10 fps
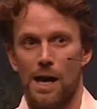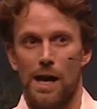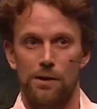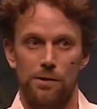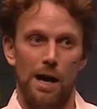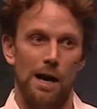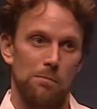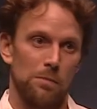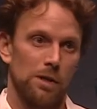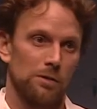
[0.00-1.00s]
and
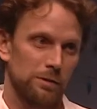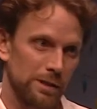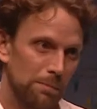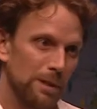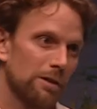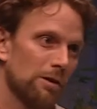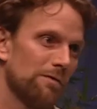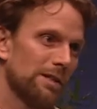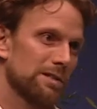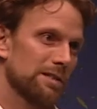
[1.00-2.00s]
I'm deeply
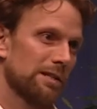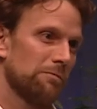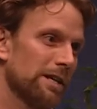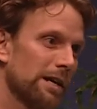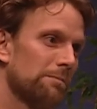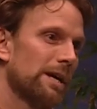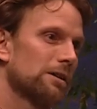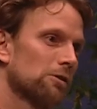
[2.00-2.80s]
convinced that we can make a